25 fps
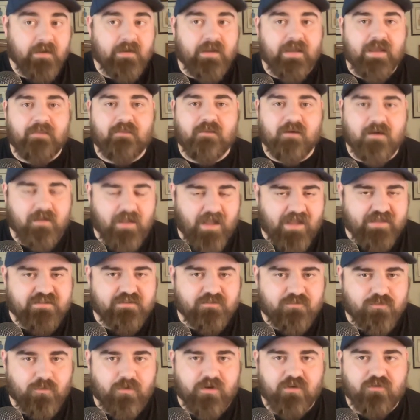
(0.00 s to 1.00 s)
in the class
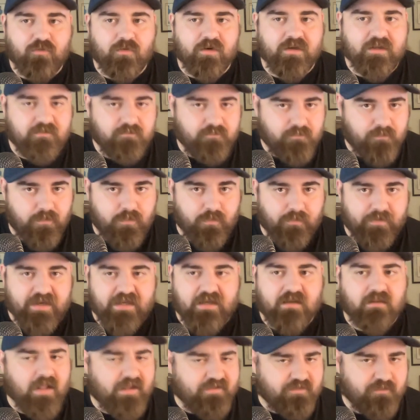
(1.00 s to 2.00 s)
of
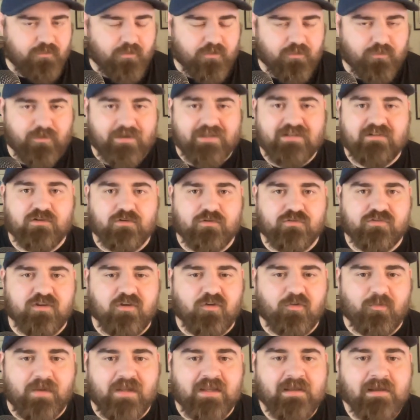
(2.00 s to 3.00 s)
2023, class of 2022,
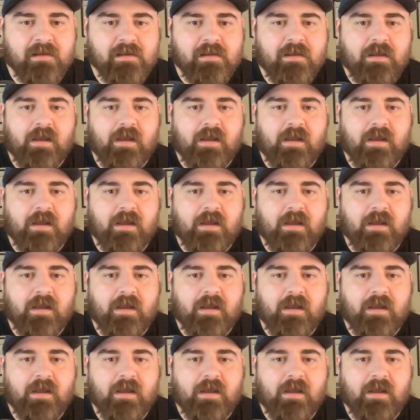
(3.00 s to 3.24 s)
excuse me.